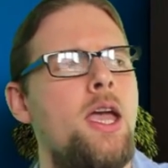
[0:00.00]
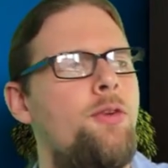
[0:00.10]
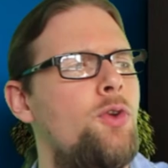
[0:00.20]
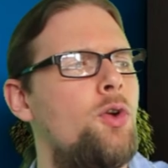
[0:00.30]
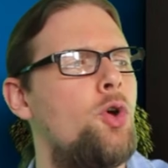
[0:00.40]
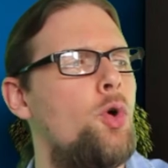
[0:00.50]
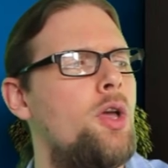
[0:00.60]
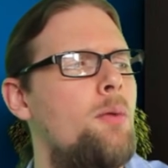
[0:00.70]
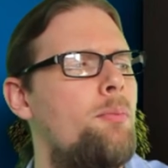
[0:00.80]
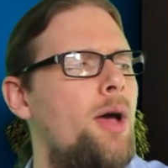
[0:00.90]
If you're
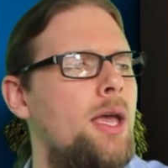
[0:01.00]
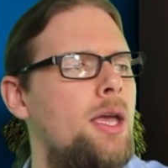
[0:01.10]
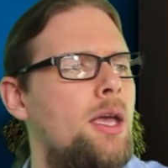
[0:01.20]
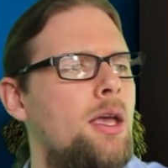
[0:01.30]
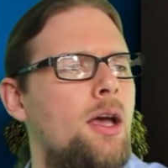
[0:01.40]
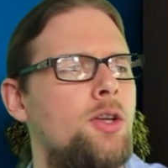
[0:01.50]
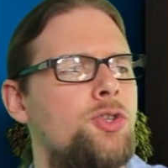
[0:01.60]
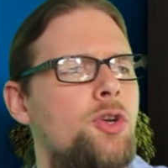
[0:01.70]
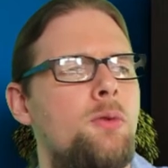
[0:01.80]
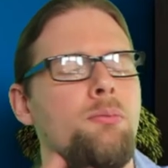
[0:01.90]
going and buying a
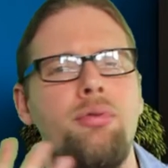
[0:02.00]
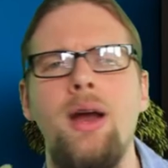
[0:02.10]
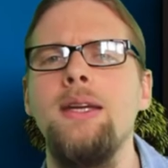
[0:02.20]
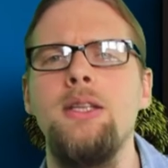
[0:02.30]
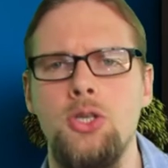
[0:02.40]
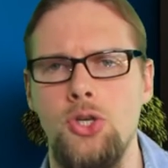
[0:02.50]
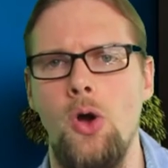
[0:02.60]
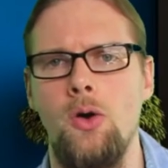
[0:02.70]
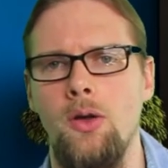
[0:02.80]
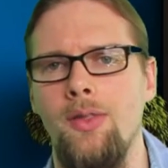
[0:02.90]
certain branded
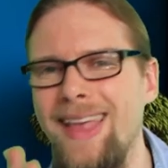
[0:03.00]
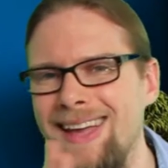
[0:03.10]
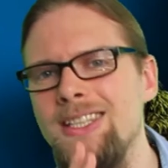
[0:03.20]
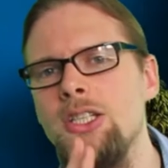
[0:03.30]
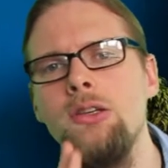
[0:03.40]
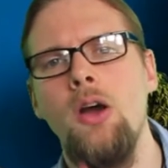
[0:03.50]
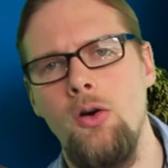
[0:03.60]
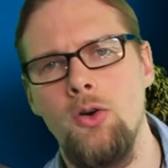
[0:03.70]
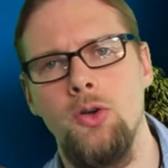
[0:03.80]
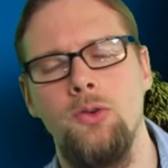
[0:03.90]
yogurt, that is
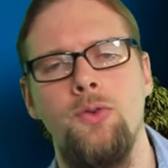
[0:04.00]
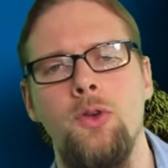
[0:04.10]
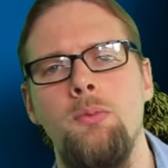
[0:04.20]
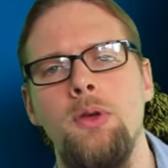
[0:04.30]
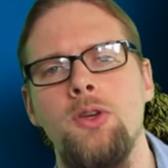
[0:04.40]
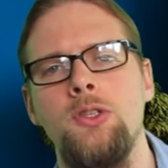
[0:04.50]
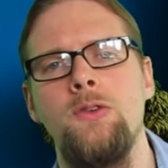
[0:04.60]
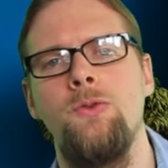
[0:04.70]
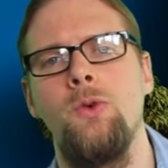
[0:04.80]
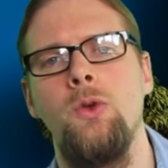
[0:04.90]
not good for you because
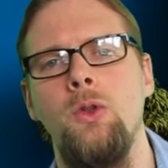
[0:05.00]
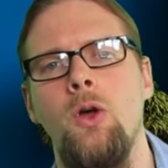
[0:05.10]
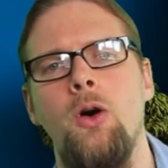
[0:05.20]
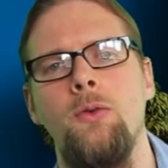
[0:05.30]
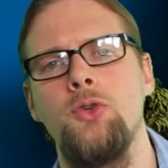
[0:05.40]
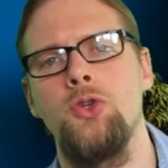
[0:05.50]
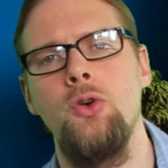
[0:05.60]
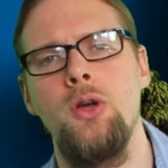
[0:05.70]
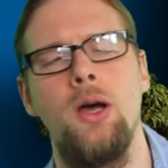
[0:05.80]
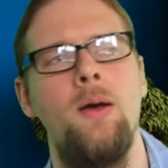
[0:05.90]
it's full of
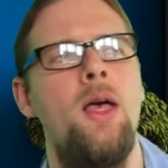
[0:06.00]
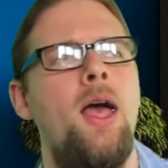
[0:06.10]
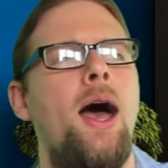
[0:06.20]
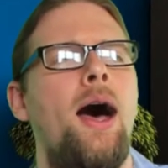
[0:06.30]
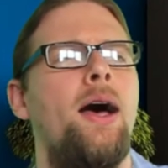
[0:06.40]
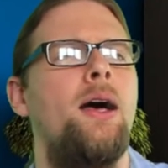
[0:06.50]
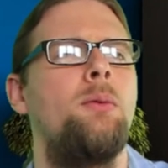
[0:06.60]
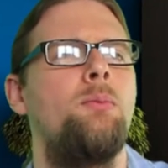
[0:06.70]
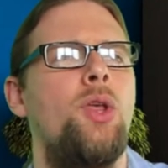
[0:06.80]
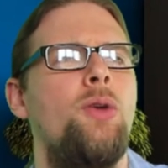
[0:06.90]
sugar.
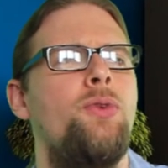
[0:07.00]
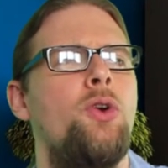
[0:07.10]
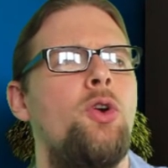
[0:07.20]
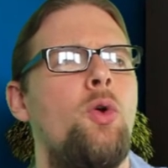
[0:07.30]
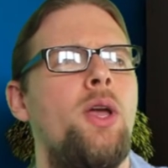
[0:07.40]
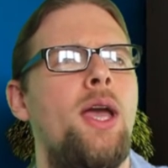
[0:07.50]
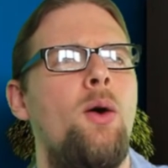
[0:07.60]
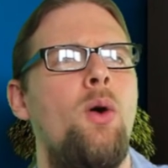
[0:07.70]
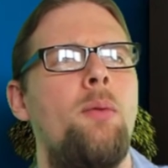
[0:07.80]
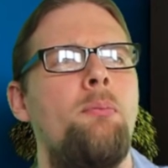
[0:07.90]
If you're going
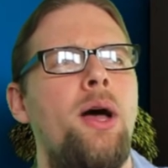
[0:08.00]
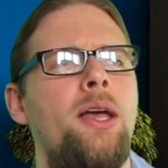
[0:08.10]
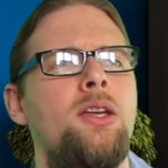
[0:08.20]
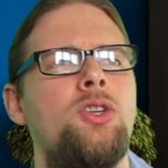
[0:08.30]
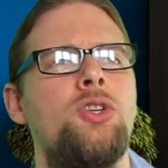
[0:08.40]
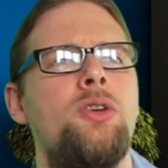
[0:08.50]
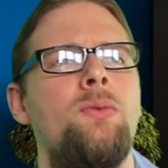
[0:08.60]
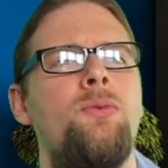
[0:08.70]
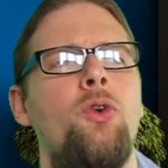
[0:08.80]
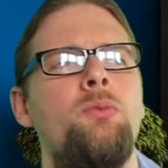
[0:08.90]
out and buying
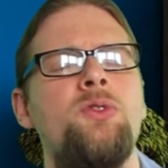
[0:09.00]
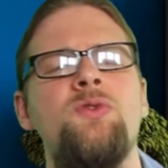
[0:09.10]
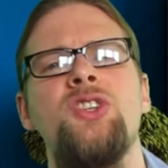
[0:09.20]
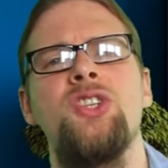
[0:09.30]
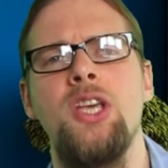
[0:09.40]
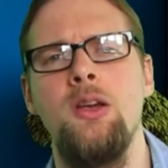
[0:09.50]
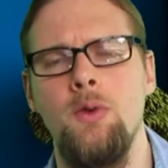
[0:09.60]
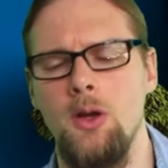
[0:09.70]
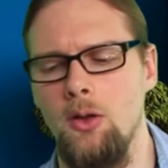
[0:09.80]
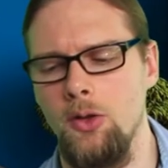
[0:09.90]
certain forms of
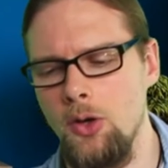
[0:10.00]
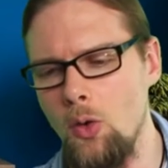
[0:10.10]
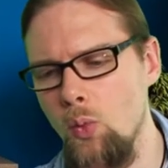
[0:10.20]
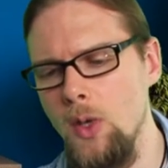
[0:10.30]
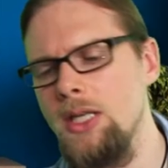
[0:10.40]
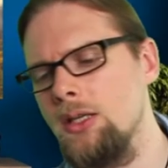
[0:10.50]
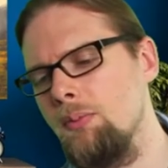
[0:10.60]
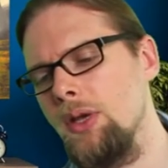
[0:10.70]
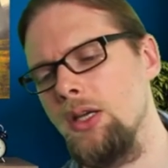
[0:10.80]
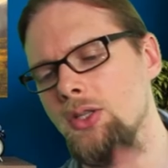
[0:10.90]
cereal, you know,
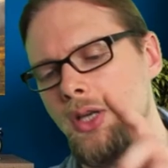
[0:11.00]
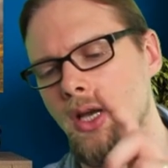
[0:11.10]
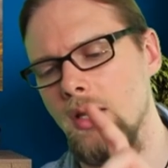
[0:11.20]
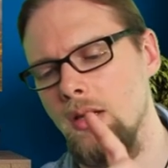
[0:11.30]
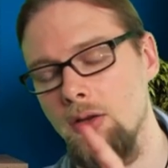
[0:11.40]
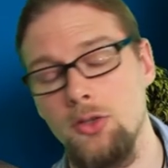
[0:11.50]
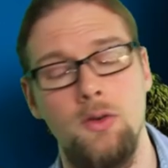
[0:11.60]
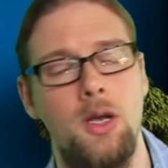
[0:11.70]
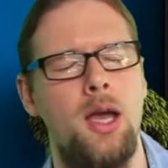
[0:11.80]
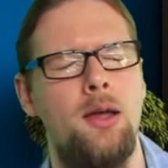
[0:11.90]
Weetabix and, not
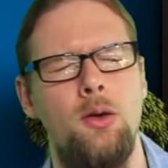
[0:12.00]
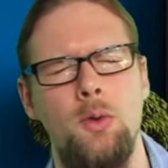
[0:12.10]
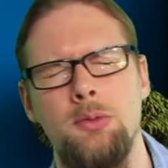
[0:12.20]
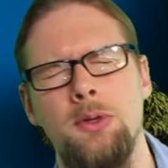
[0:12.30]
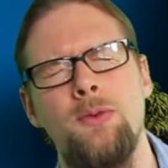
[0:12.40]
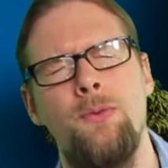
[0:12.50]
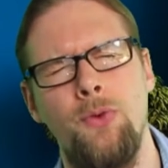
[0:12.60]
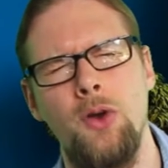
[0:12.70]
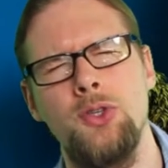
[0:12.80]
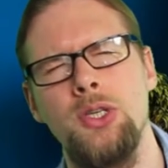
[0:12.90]
Weetabix,
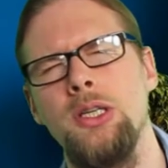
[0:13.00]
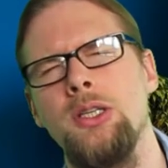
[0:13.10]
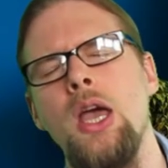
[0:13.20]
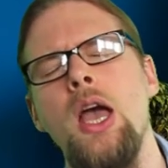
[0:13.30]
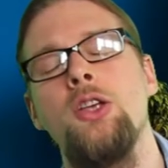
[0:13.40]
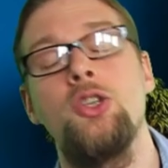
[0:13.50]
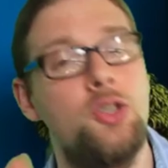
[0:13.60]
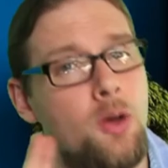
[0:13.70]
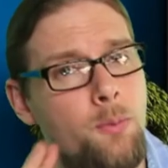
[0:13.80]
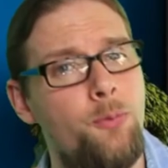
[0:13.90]
Frosties,
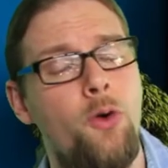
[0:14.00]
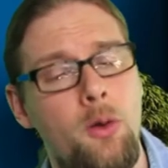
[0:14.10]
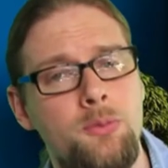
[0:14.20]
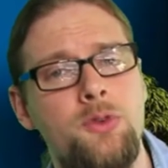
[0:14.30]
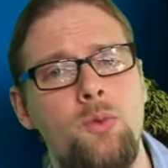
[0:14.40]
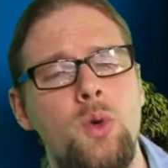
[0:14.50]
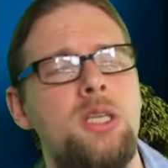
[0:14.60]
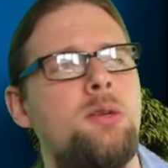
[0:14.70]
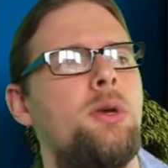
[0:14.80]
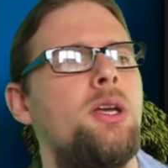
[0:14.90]
some forms of
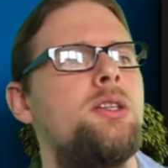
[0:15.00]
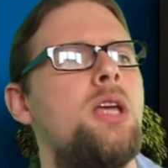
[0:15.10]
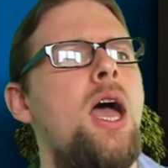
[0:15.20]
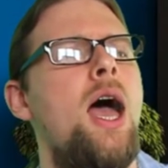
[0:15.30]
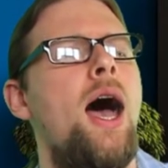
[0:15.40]
Weetabix,